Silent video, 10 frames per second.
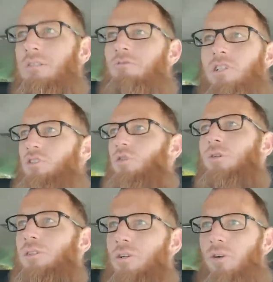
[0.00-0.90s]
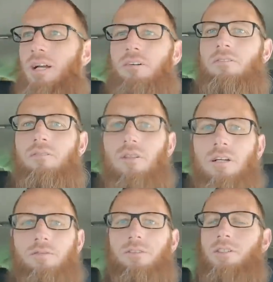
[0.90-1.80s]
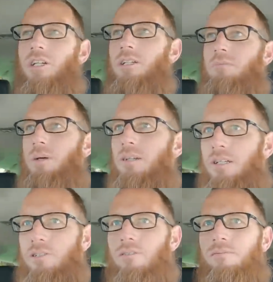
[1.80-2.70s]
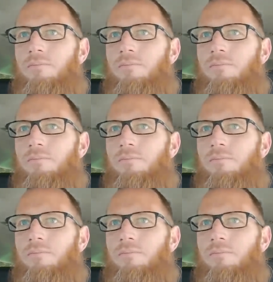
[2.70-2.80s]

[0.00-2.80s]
just cruising around looking for cherries and berries.